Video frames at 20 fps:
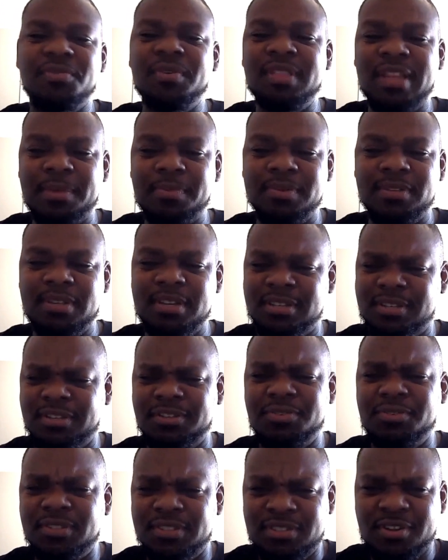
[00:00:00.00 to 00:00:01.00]
in that
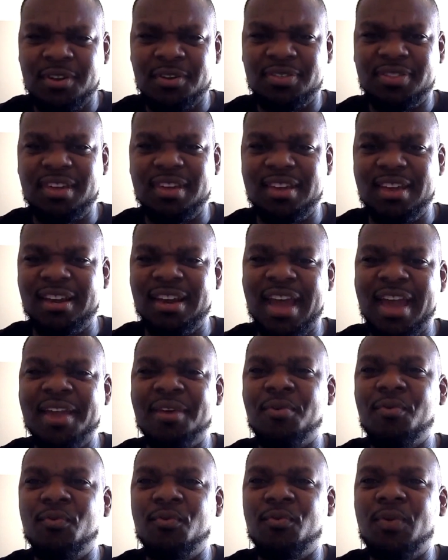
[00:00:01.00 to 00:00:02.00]
position, you just start thinking
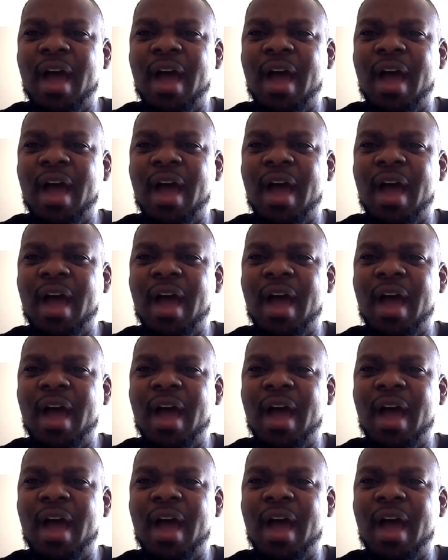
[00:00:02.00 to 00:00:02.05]
like,